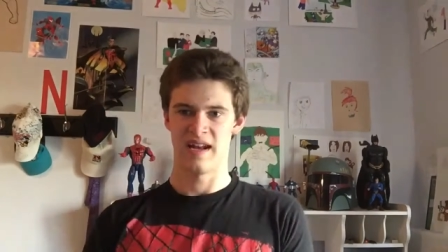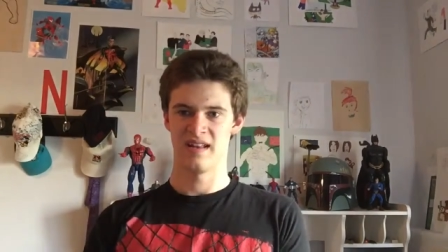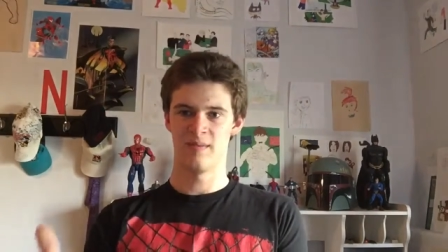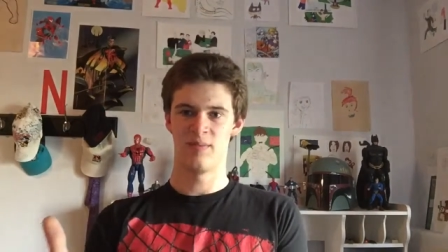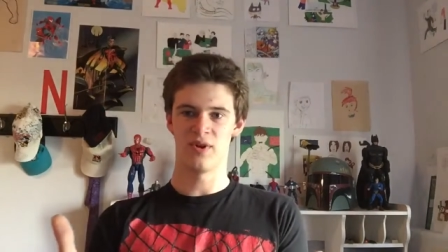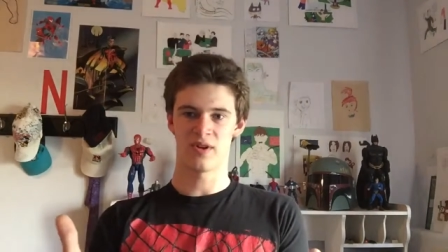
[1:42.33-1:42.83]
And
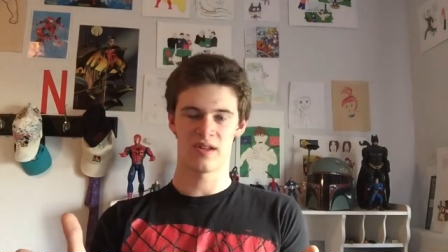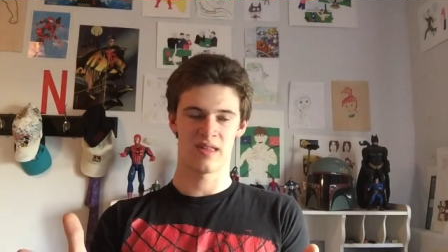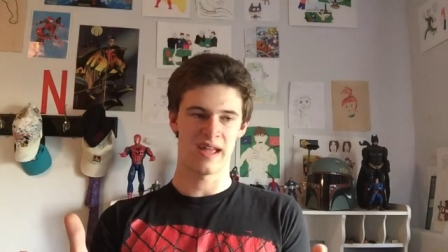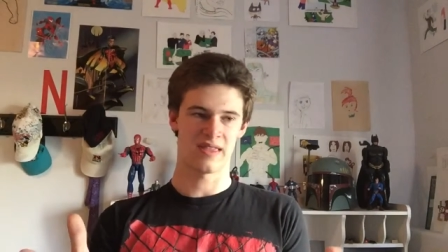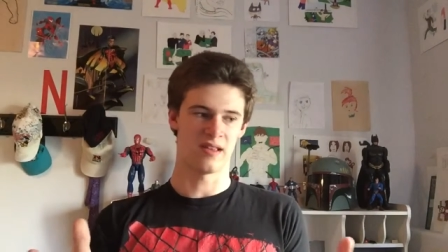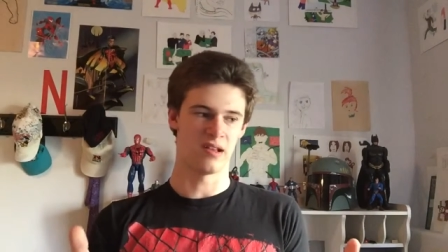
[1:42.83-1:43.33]
in the book,
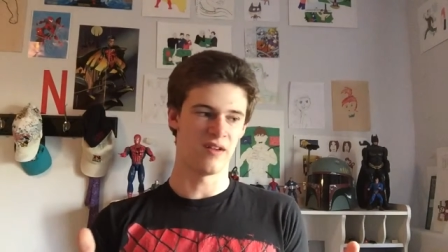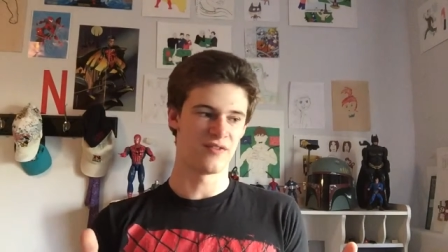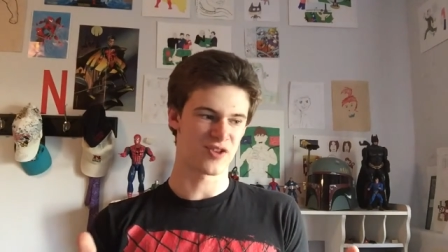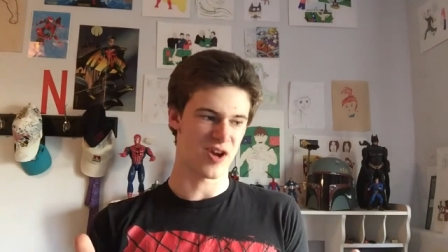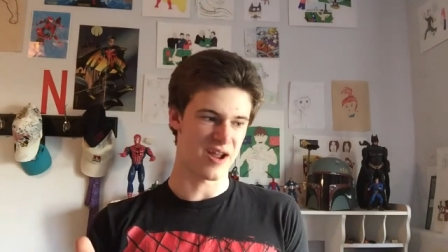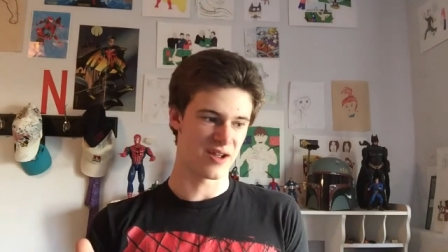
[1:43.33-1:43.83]
like, the
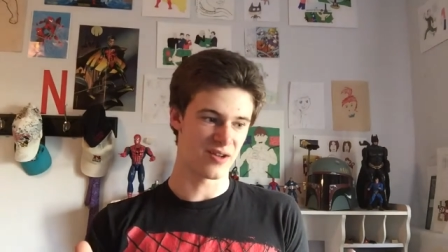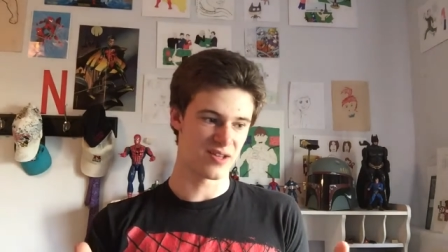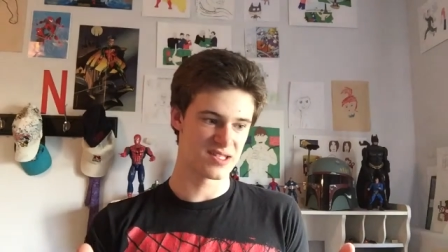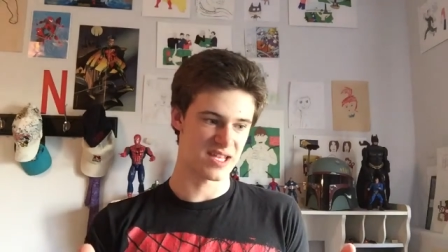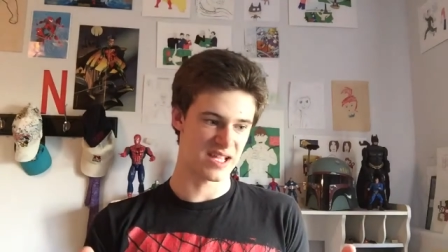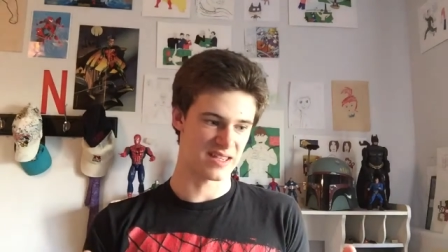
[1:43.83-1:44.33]
love triangle
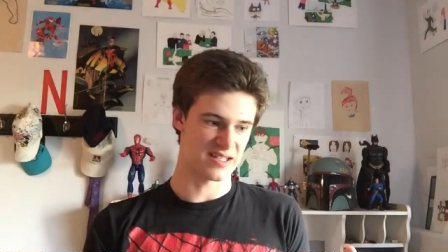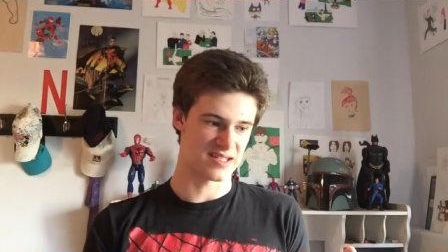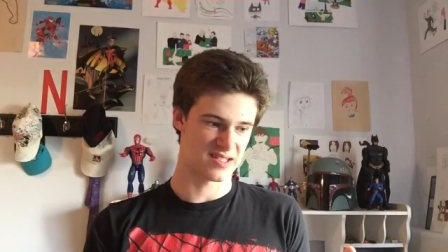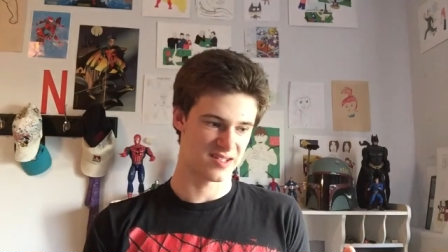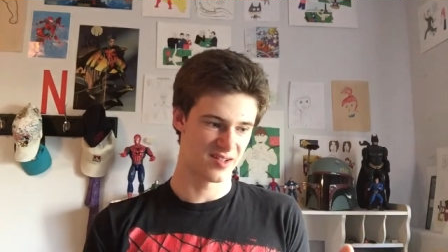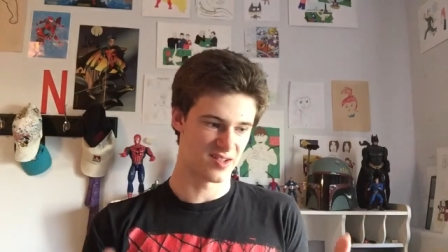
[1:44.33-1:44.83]
is like
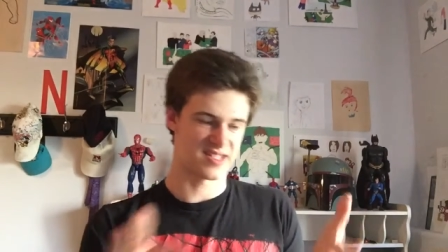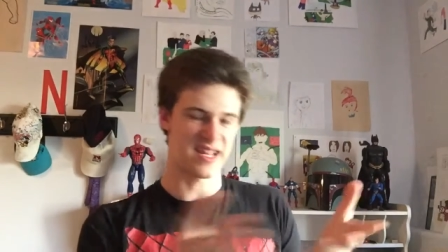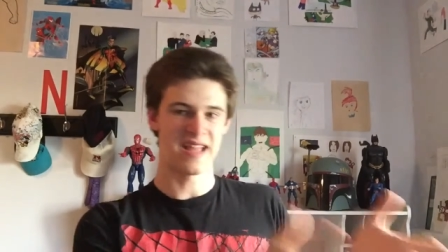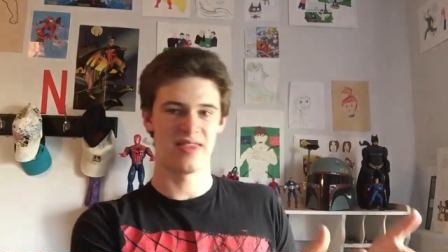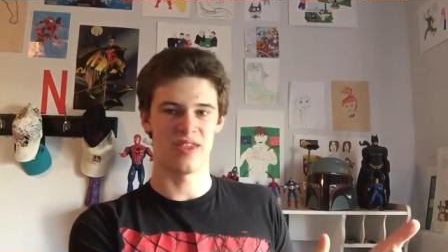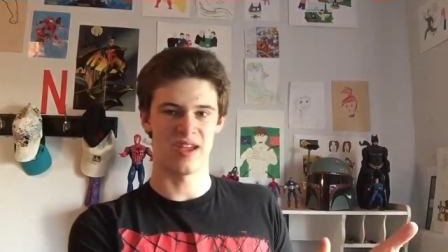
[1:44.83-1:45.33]
this little
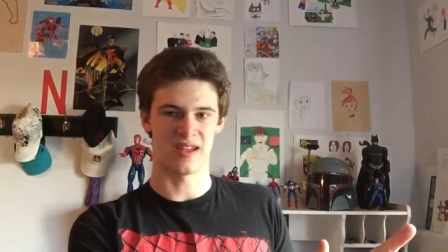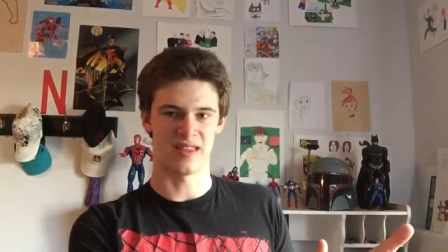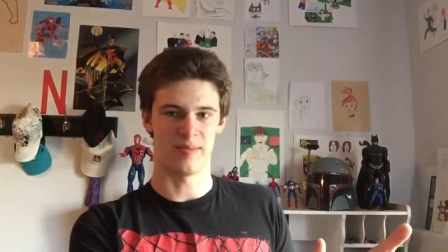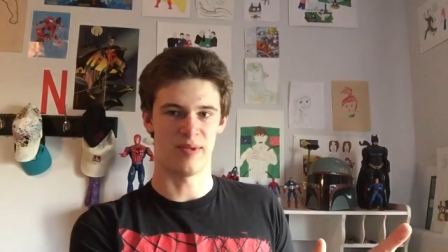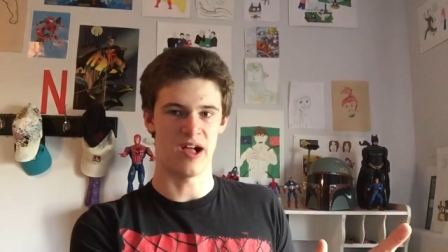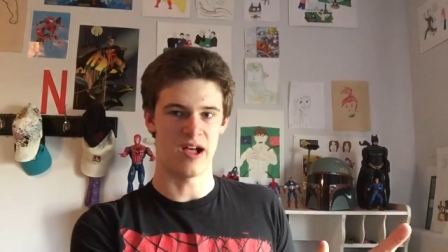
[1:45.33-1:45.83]
side thing in
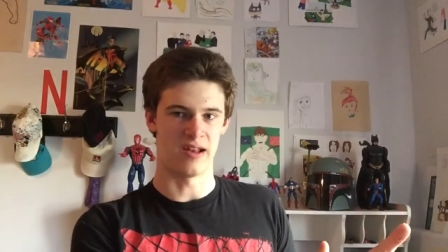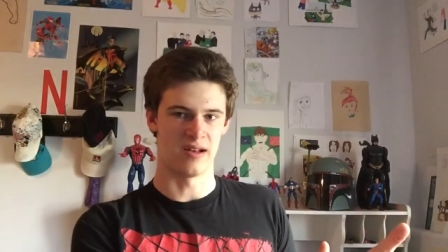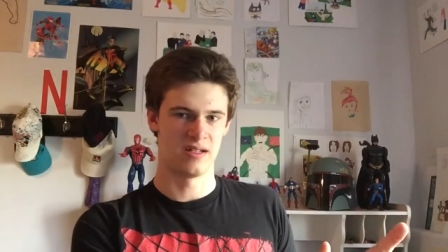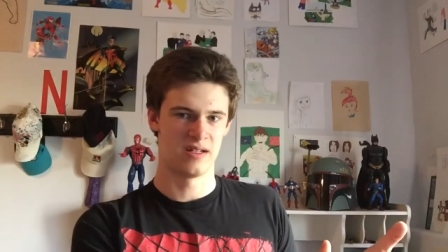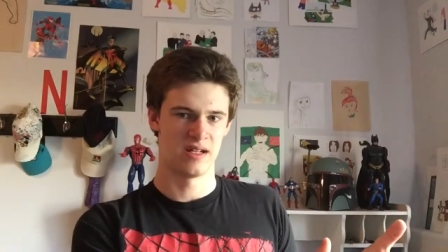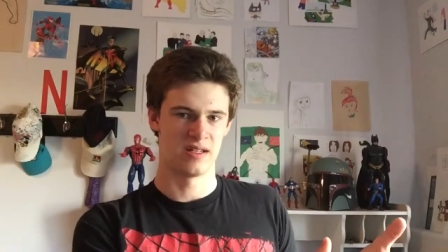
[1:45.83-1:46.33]
the plot.